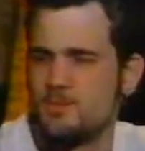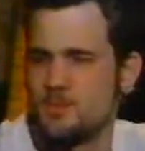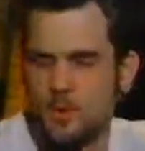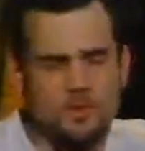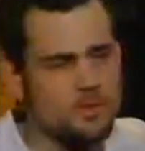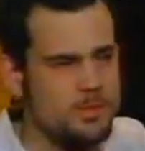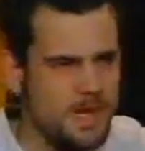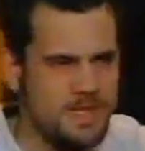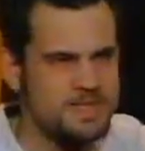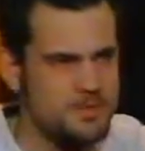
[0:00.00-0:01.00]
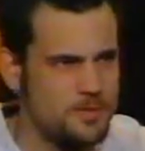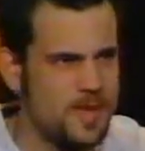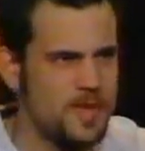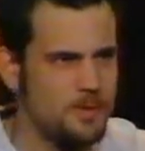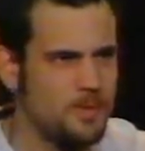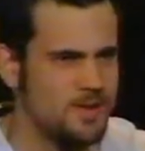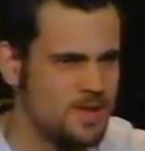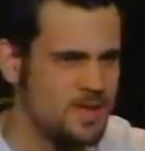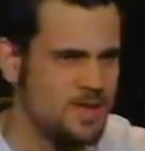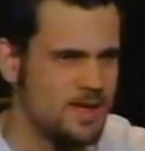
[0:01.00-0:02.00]
Northern Pikes fame.
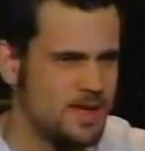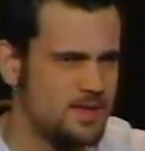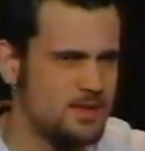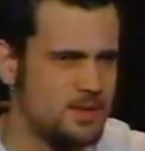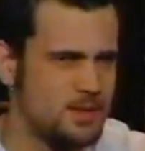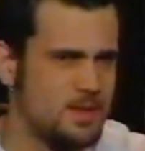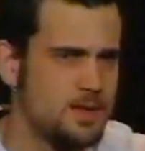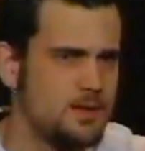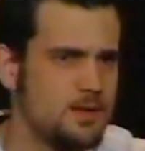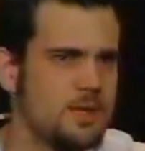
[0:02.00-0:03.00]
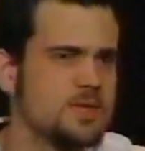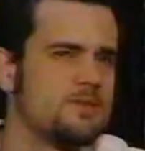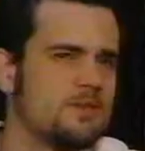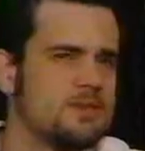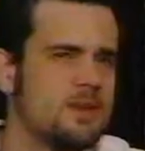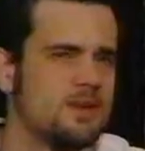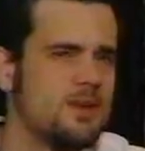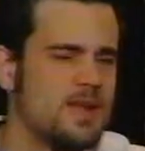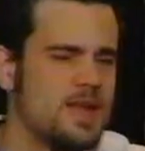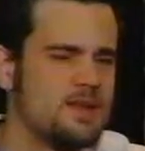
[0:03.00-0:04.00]
That they did a remix of a song called
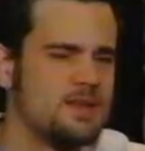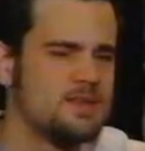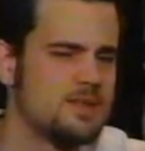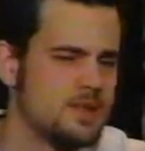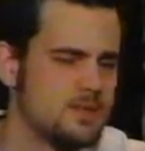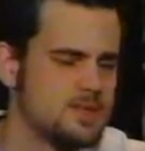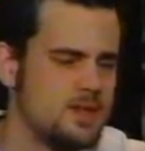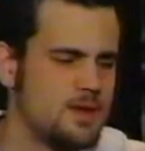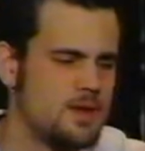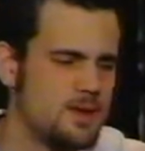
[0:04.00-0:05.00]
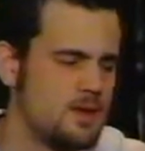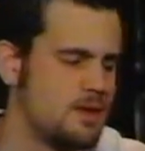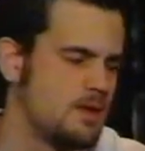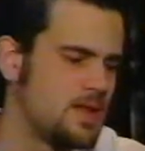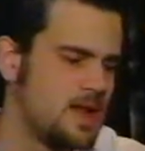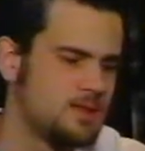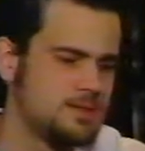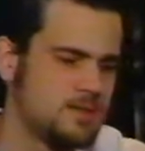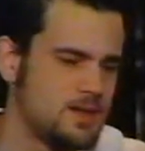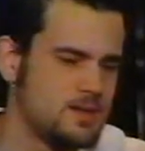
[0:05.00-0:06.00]
Annalisa that was on our last
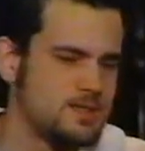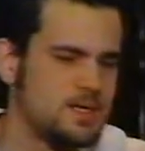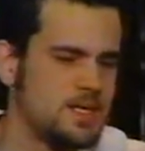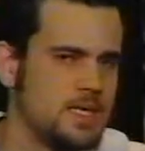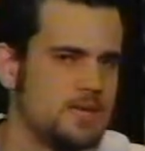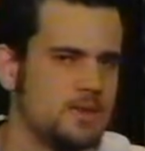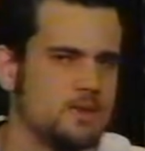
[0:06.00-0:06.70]
CD.